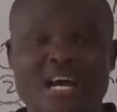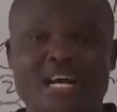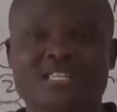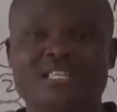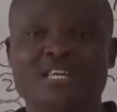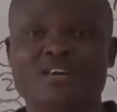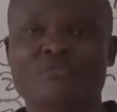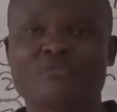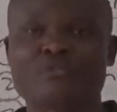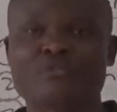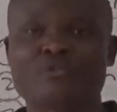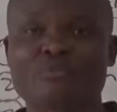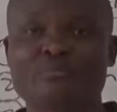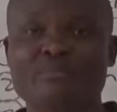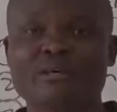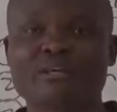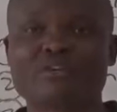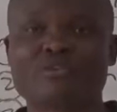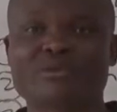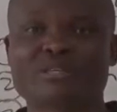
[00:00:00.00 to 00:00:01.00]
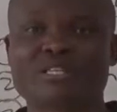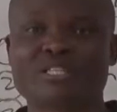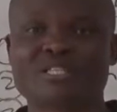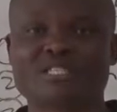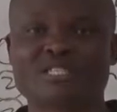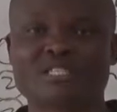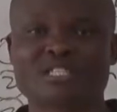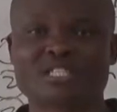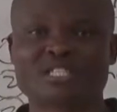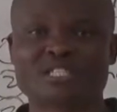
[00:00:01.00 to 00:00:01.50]
and therefore you make your
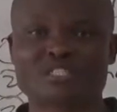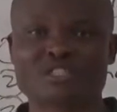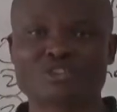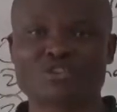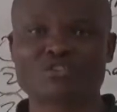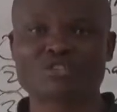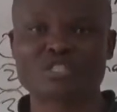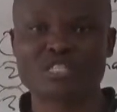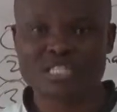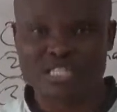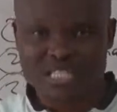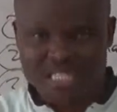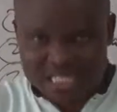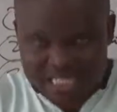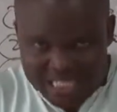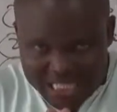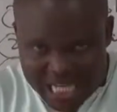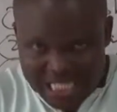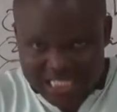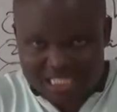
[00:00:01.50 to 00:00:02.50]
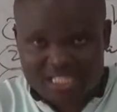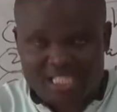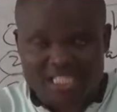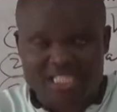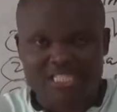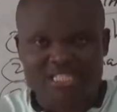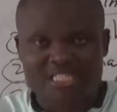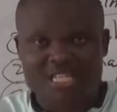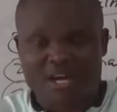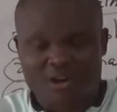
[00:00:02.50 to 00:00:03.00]
decisions only in that
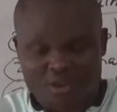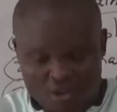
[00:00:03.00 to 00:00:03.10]
sector